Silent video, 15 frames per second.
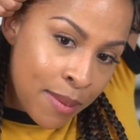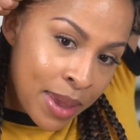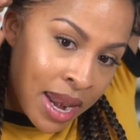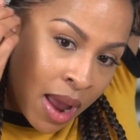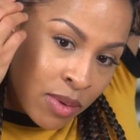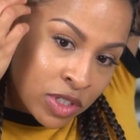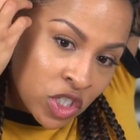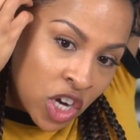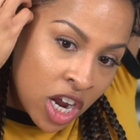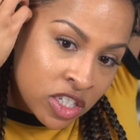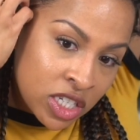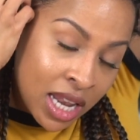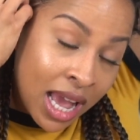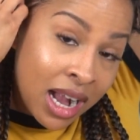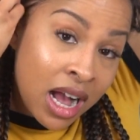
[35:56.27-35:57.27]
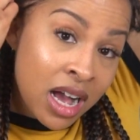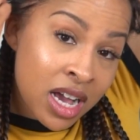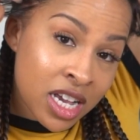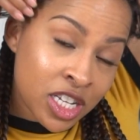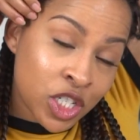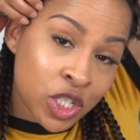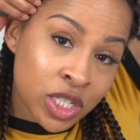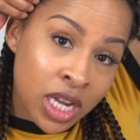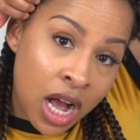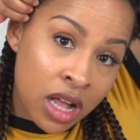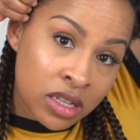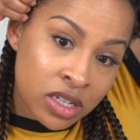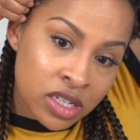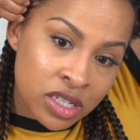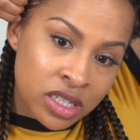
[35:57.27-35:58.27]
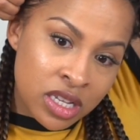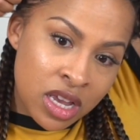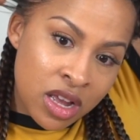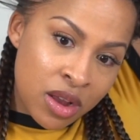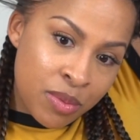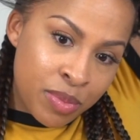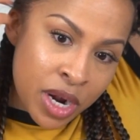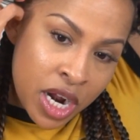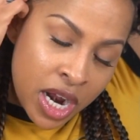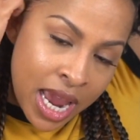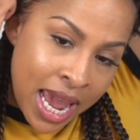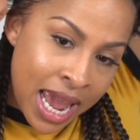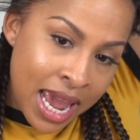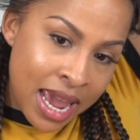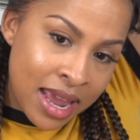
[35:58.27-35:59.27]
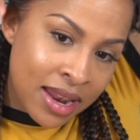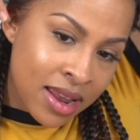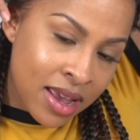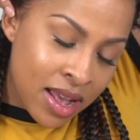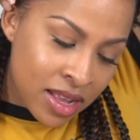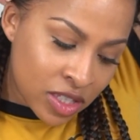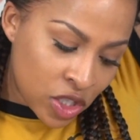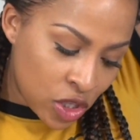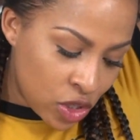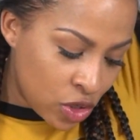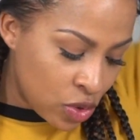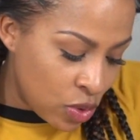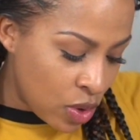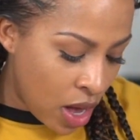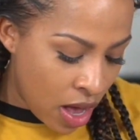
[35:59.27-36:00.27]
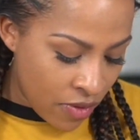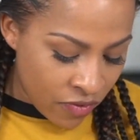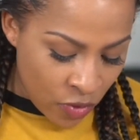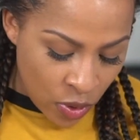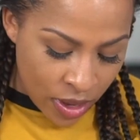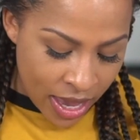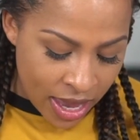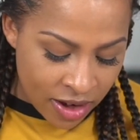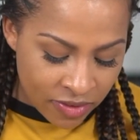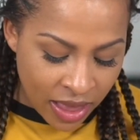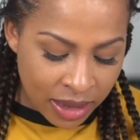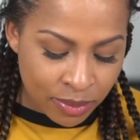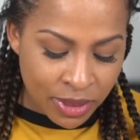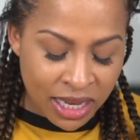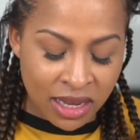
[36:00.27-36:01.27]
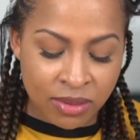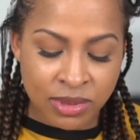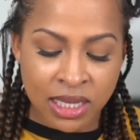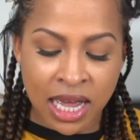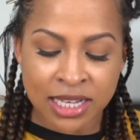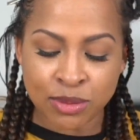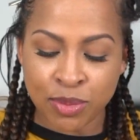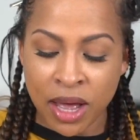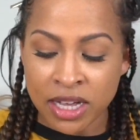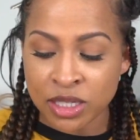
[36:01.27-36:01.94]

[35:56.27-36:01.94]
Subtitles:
And I was charging like $100 per head to do a full head of like medium-sized box